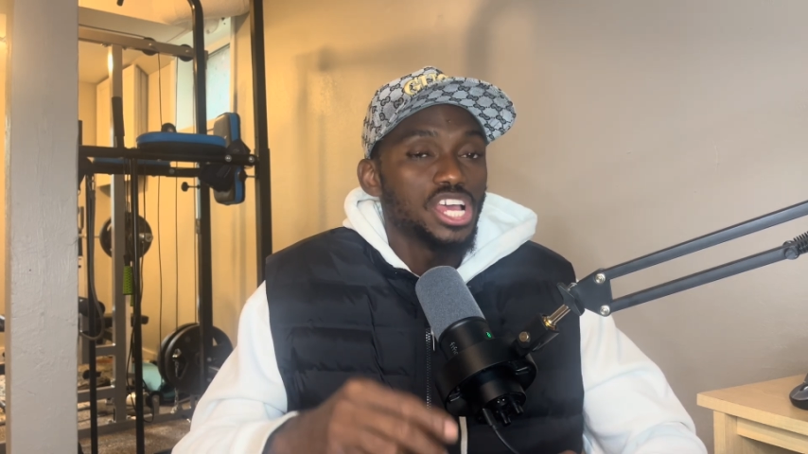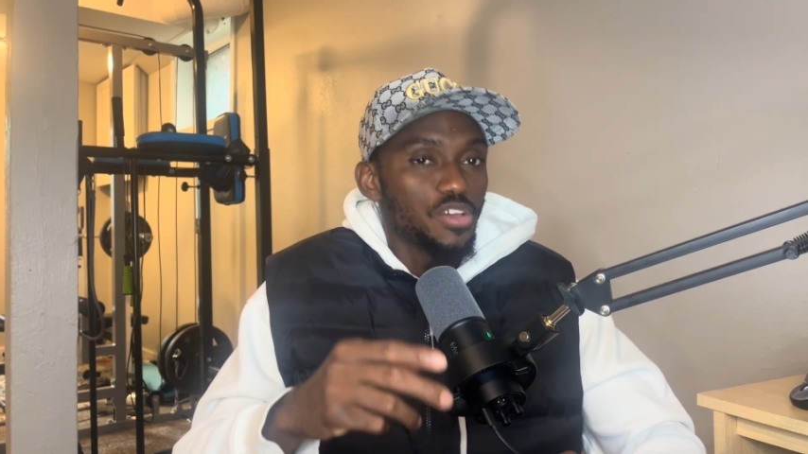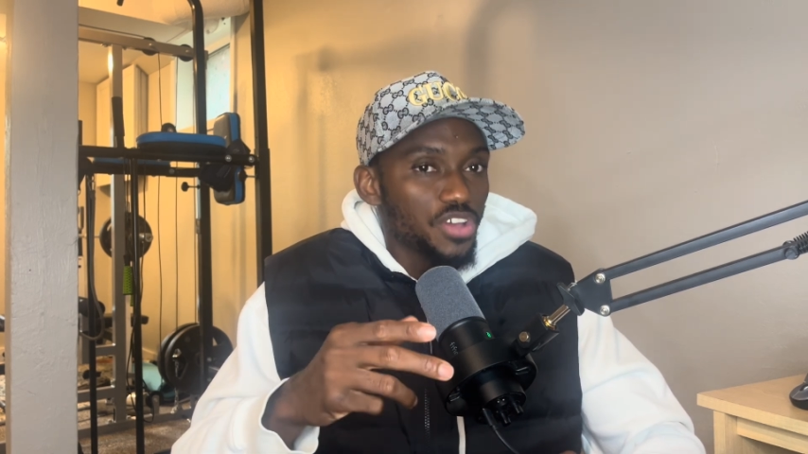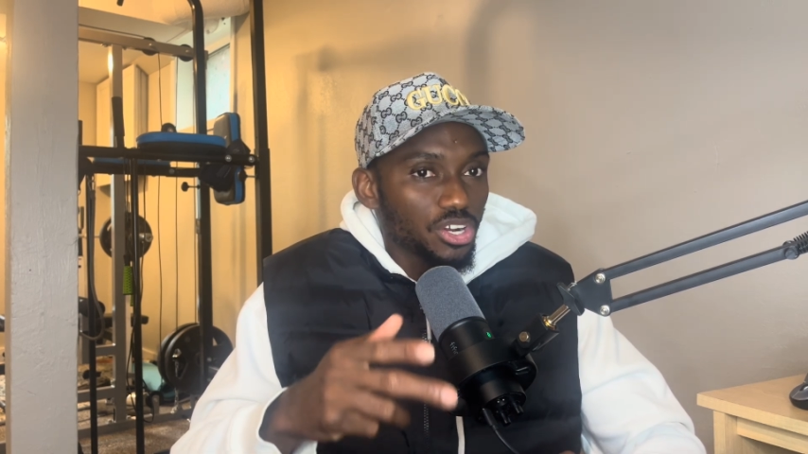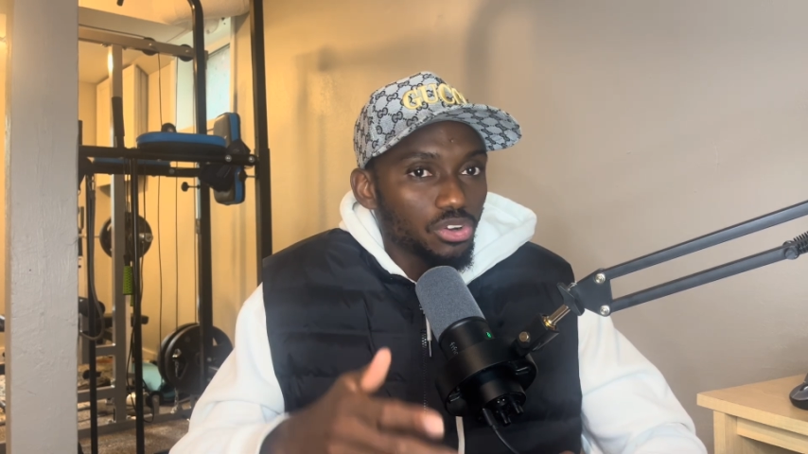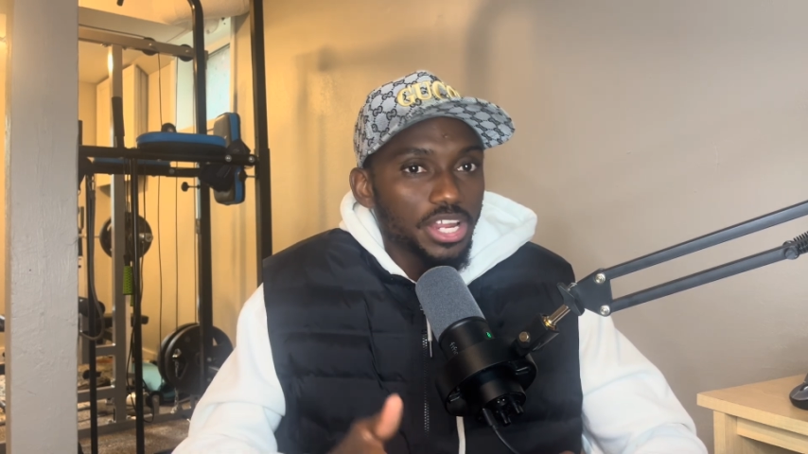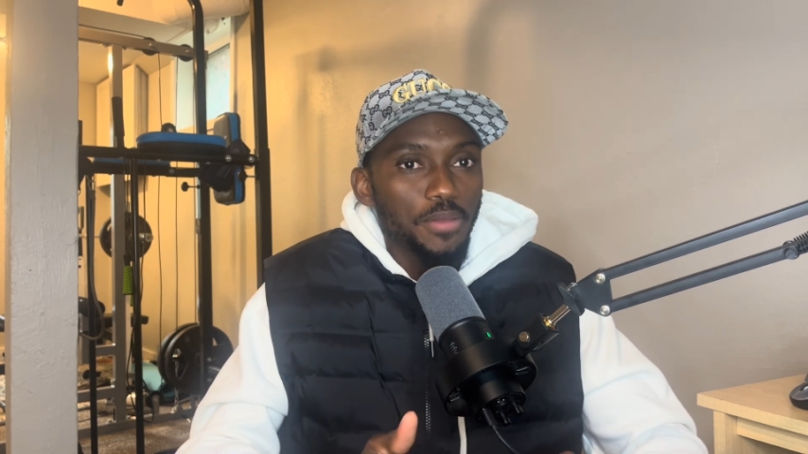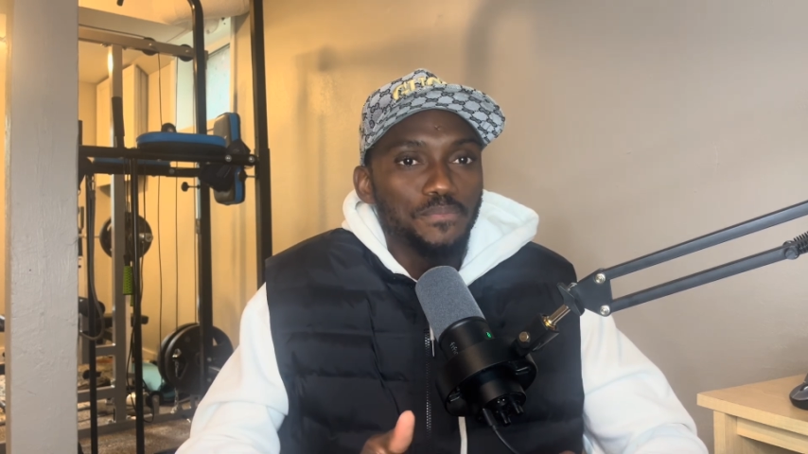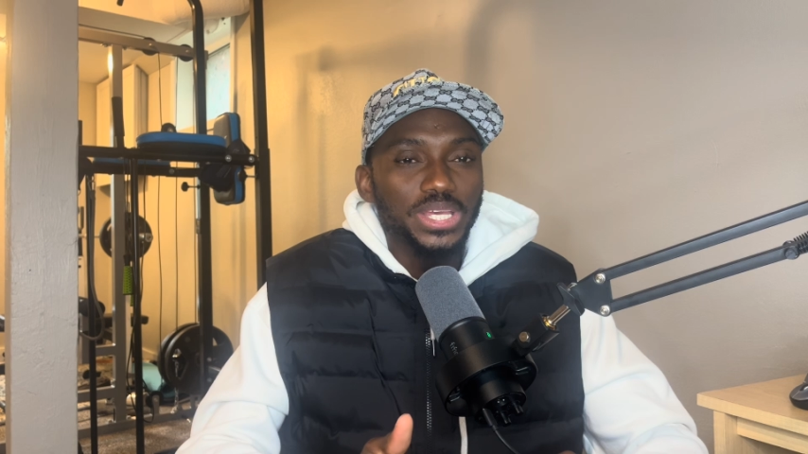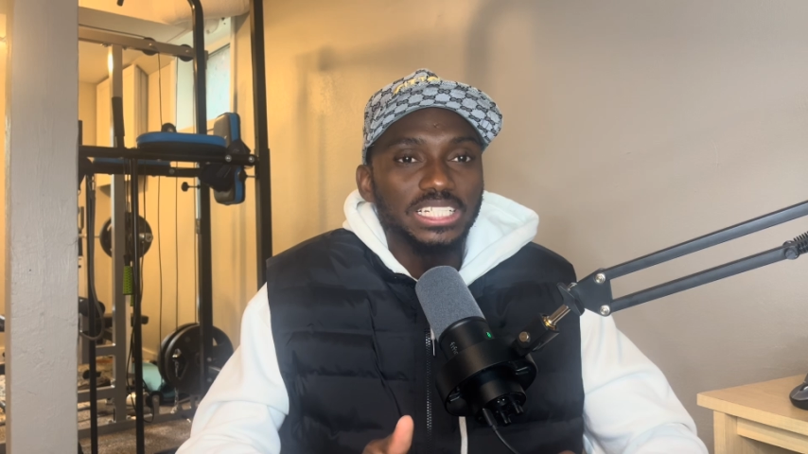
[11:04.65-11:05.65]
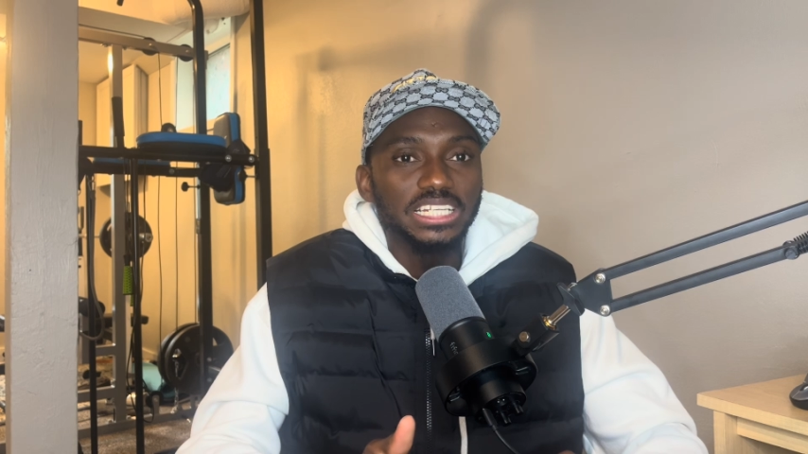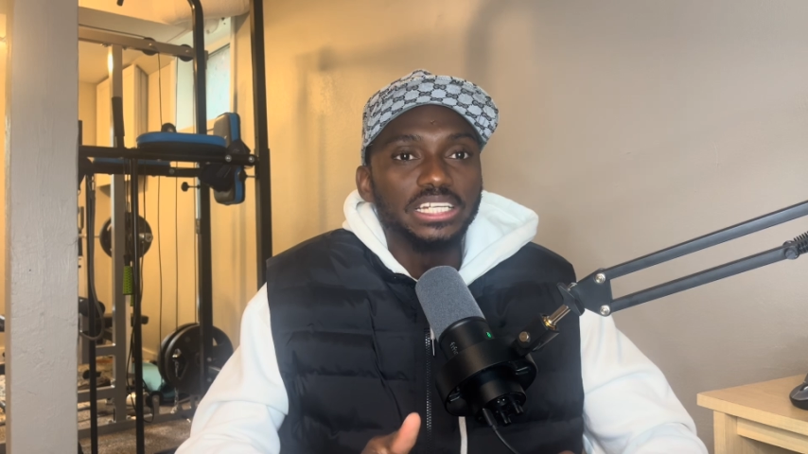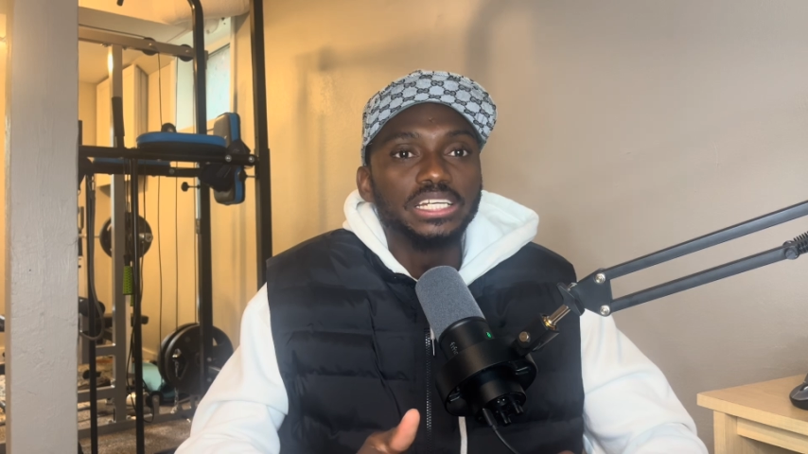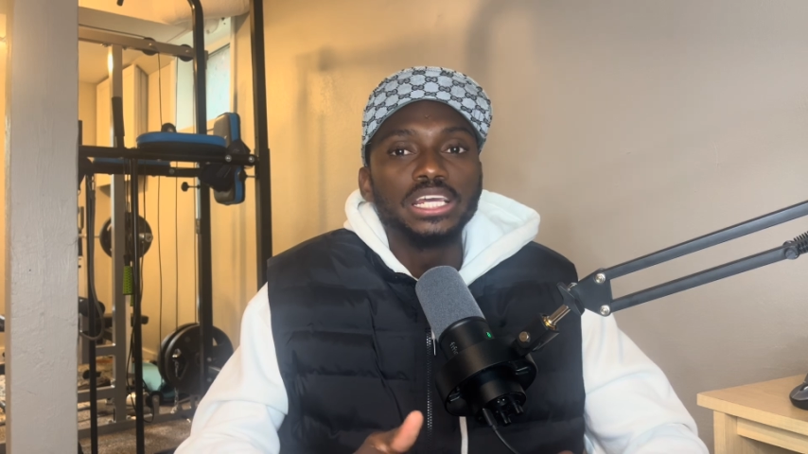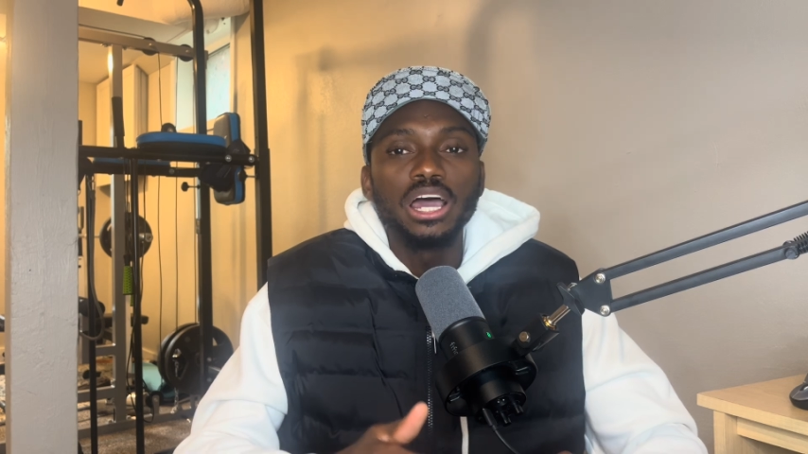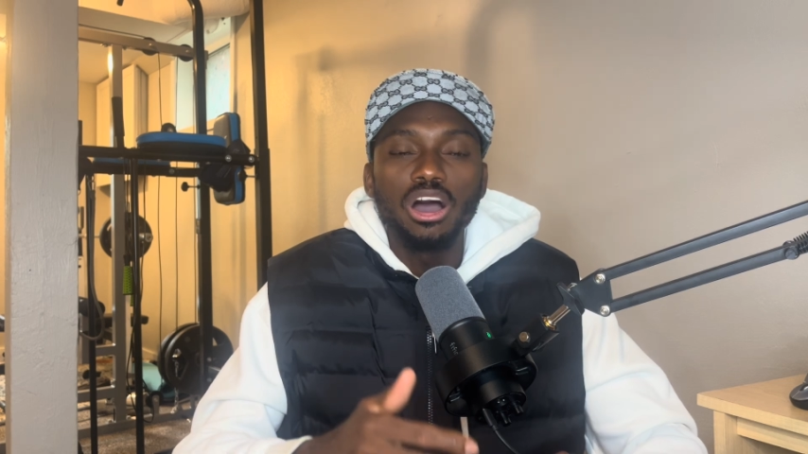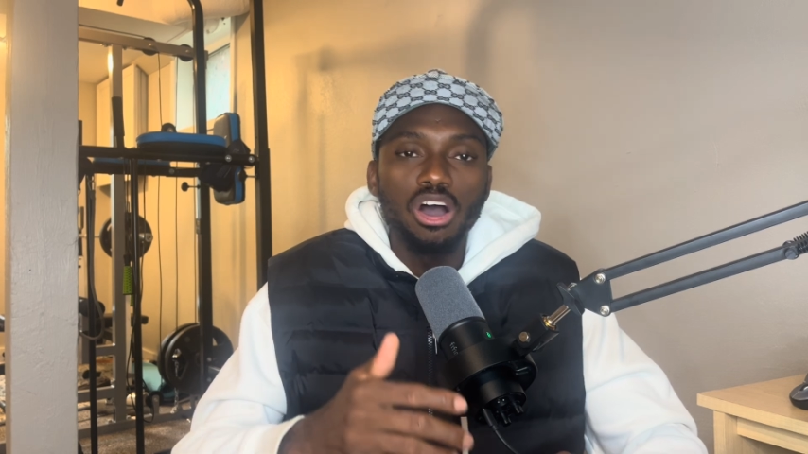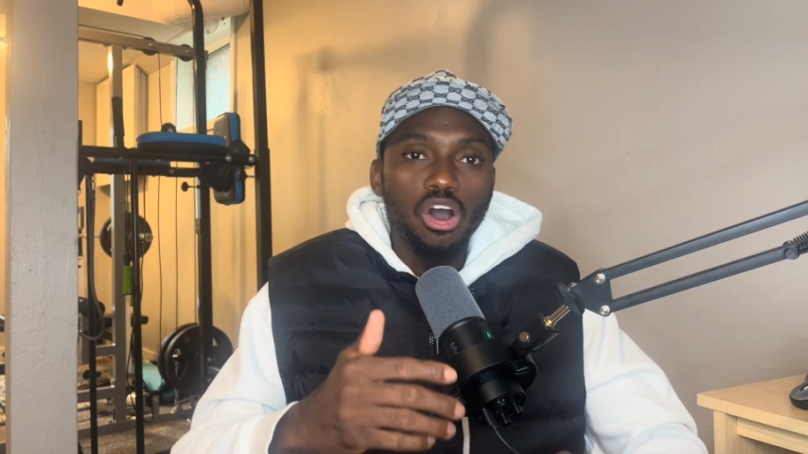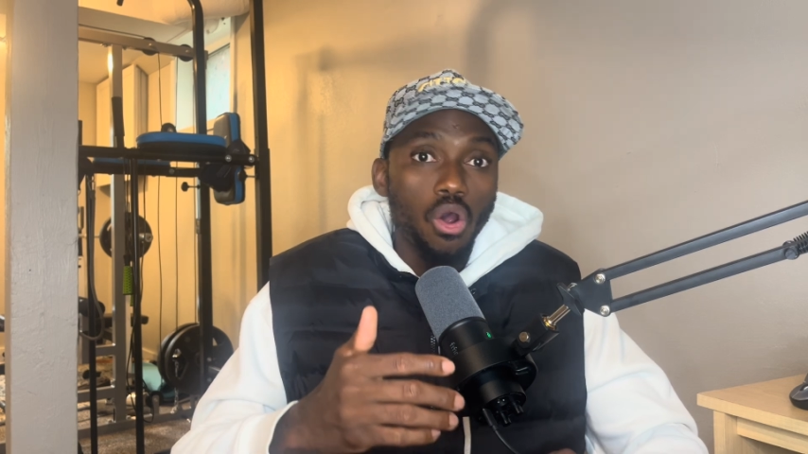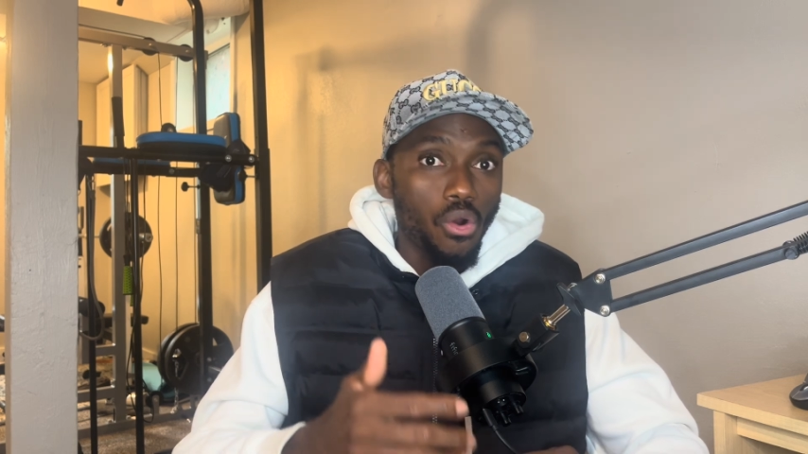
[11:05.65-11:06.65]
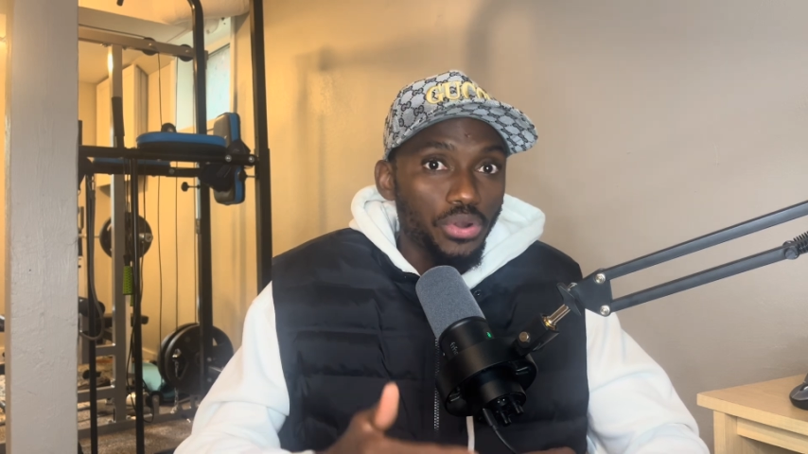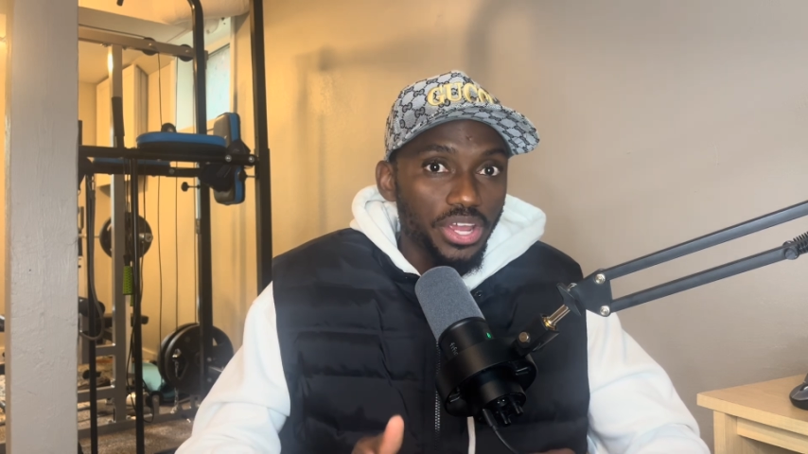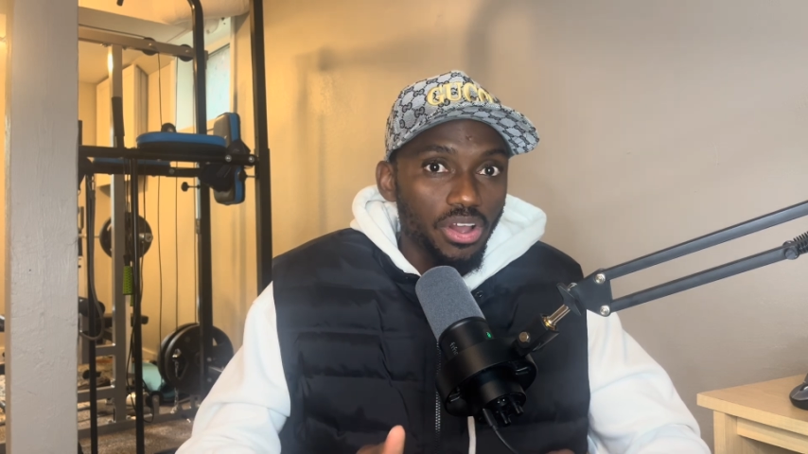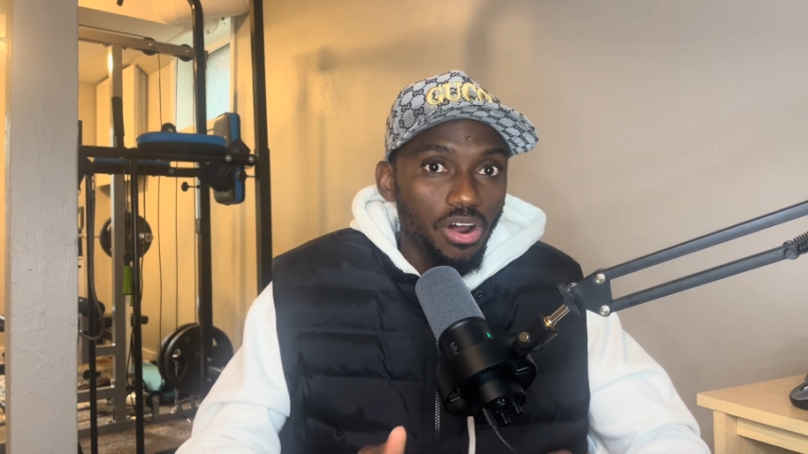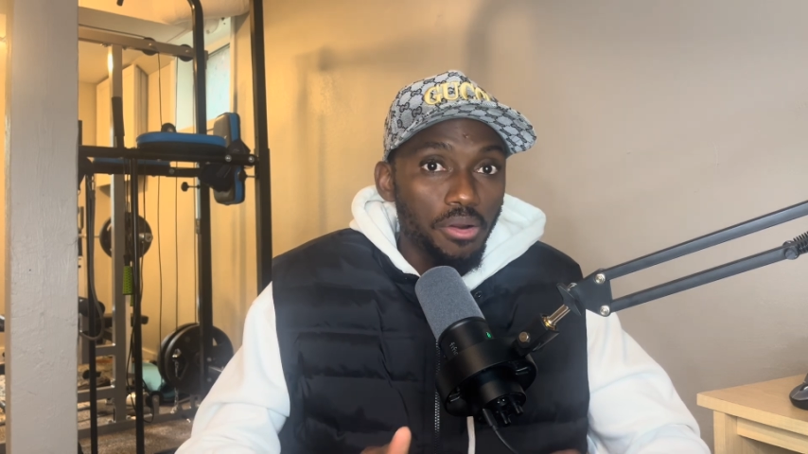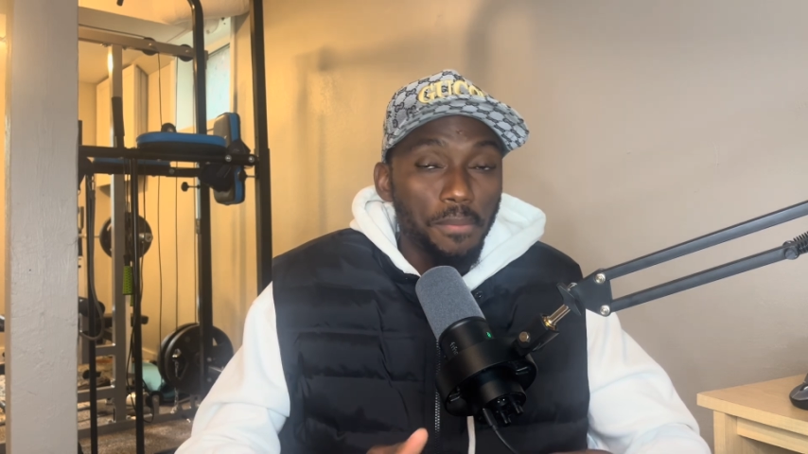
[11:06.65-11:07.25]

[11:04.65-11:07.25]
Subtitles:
even though they're missing Odegaard.